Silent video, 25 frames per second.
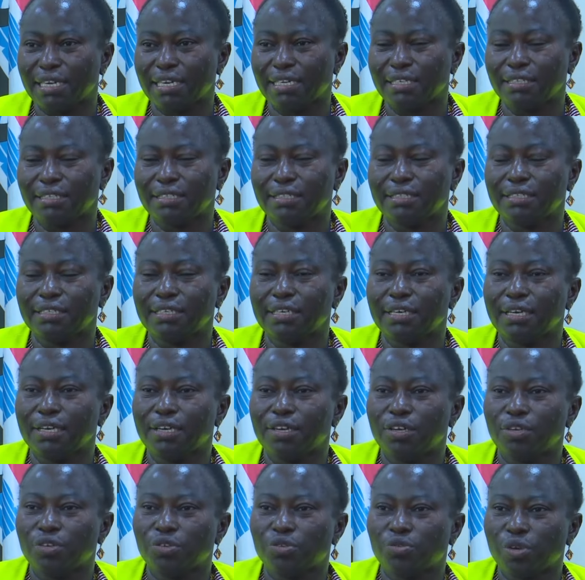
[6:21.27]
in
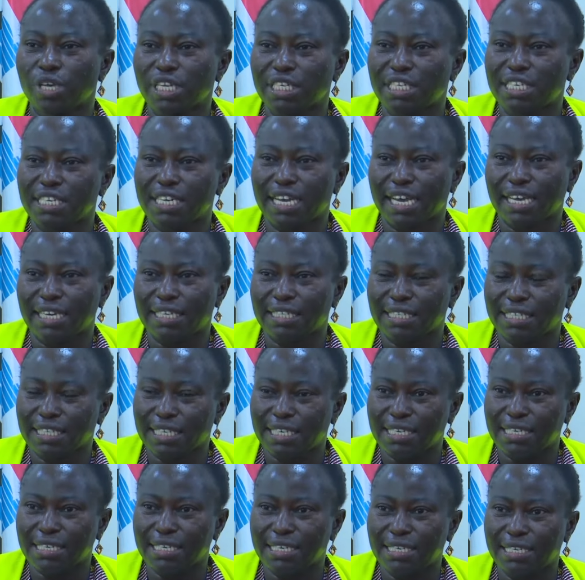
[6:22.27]

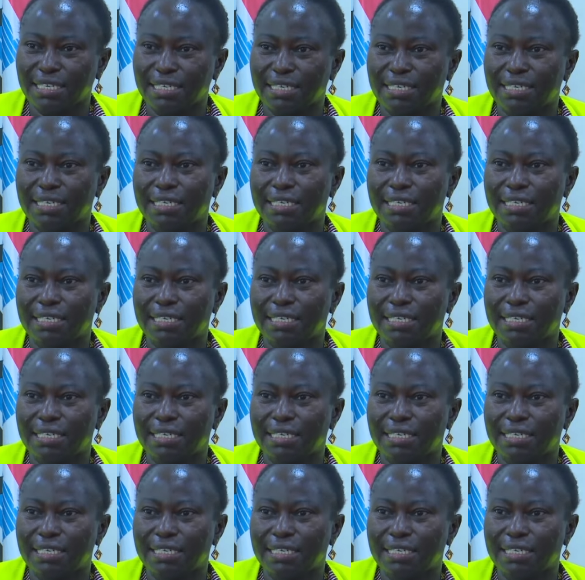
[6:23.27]
2019